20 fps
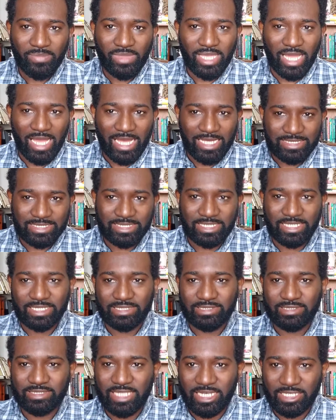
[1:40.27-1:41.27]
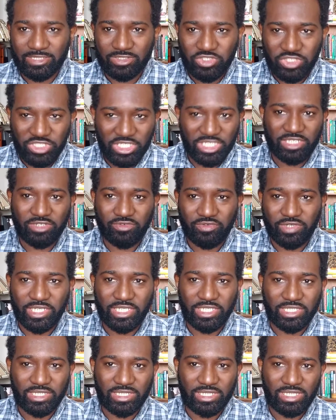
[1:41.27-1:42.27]
assets that
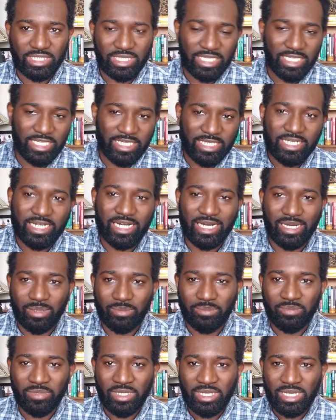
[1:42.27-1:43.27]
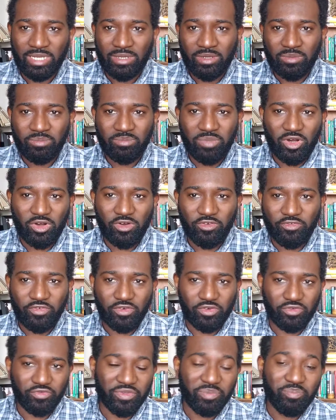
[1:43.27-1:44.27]
generate income both
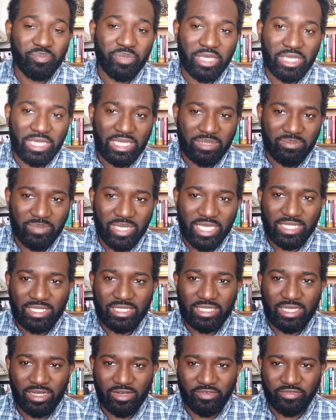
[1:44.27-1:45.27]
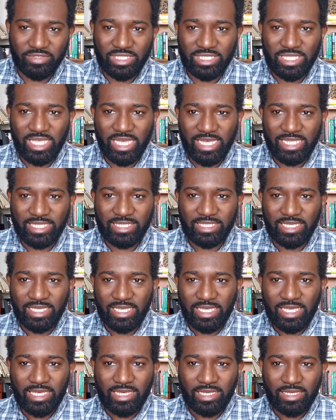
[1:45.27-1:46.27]
for repayment of the debt
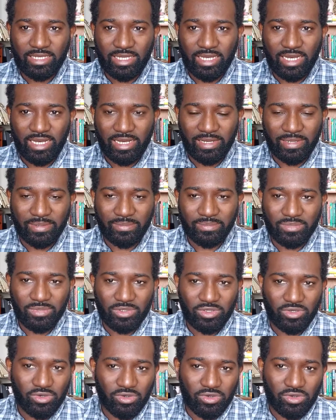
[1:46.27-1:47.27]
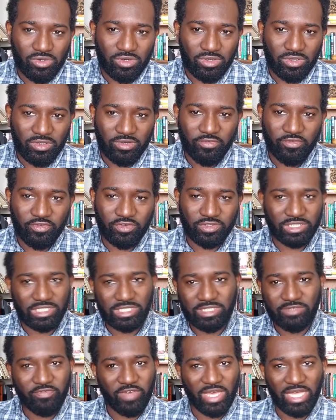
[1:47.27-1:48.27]
or for the
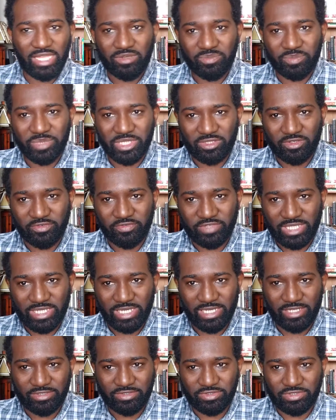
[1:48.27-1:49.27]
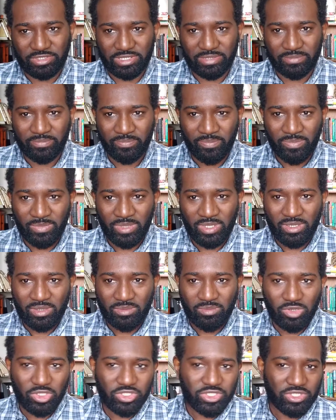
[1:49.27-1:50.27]
development of the country.
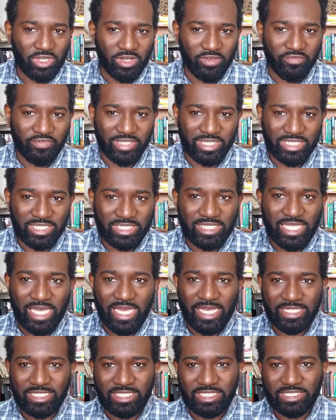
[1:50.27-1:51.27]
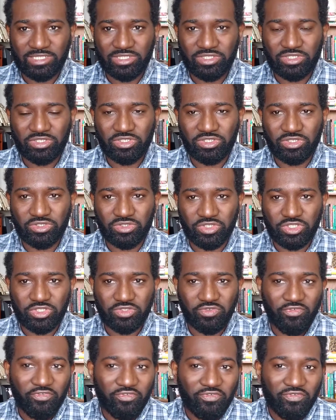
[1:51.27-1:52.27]
Most often, the debt is used
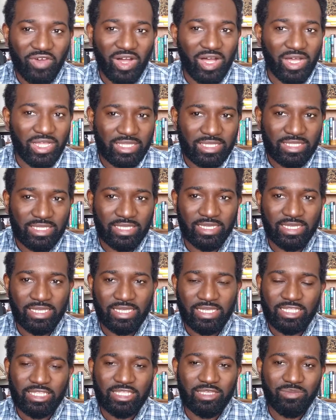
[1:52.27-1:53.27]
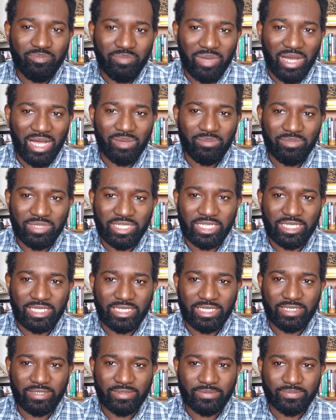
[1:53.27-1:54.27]
to fund the public